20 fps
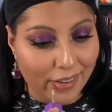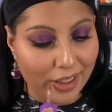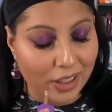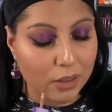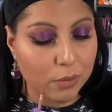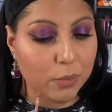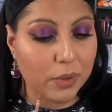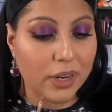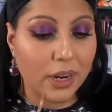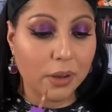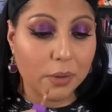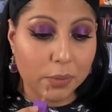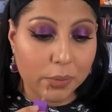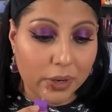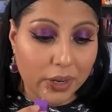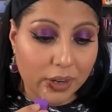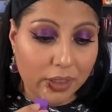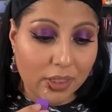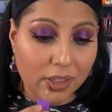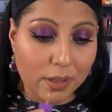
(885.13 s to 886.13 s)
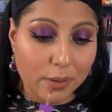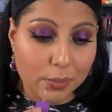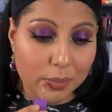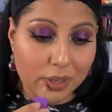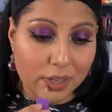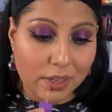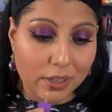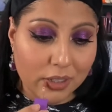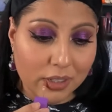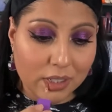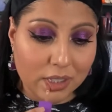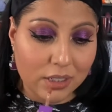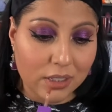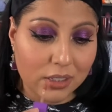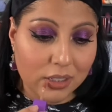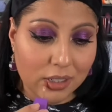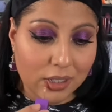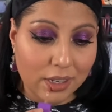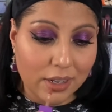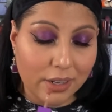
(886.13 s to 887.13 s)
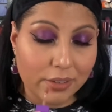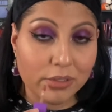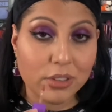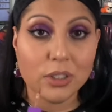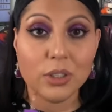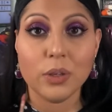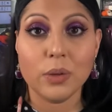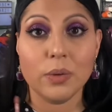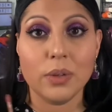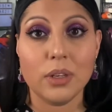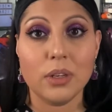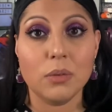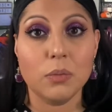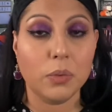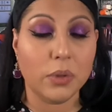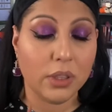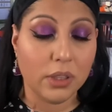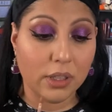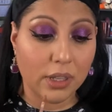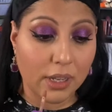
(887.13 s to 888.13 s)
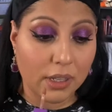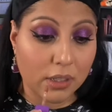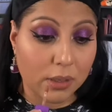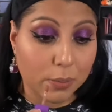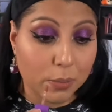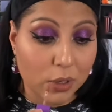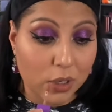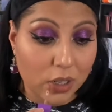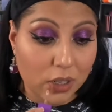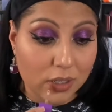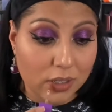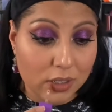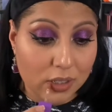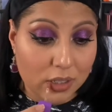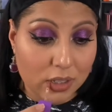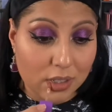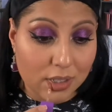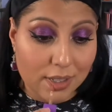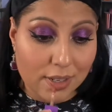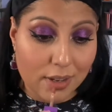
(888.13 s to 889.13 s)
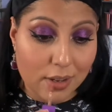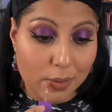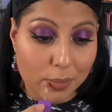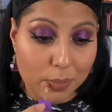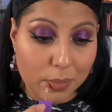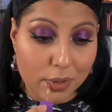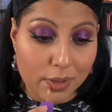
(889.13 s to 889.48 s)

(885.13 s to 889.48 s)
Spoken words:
When I wear them, I usually have to go in with a lip gloss on top.